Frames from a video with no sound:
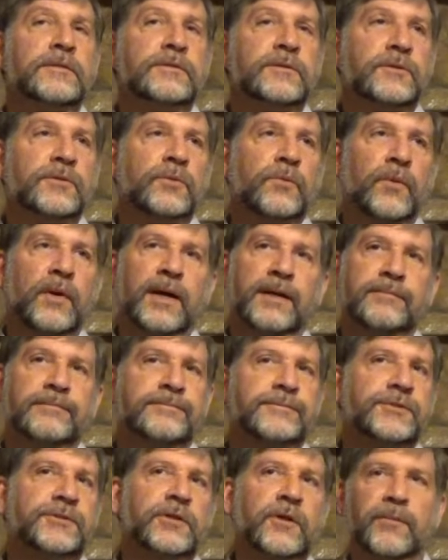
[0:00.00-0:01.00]
to what
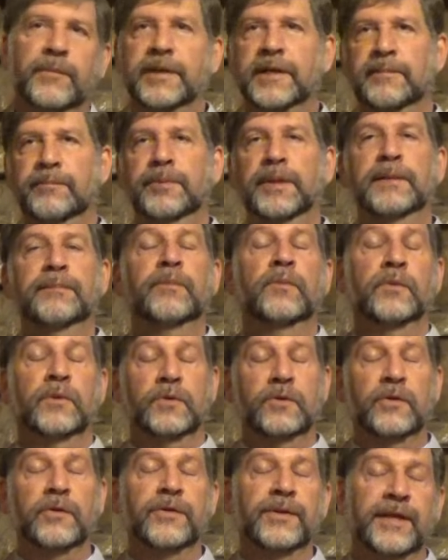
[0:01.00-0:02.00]
so many people would
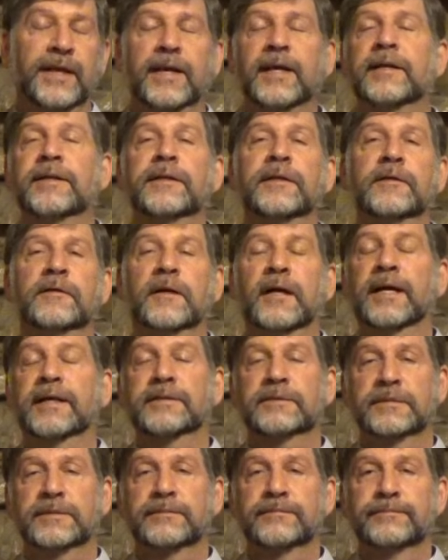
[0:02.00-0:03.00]
call the
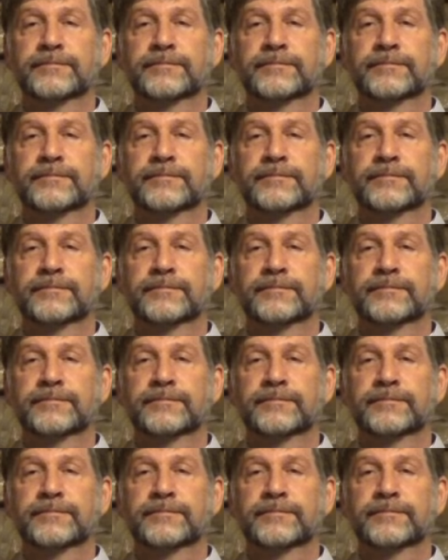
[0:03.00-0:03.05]
Antichrist.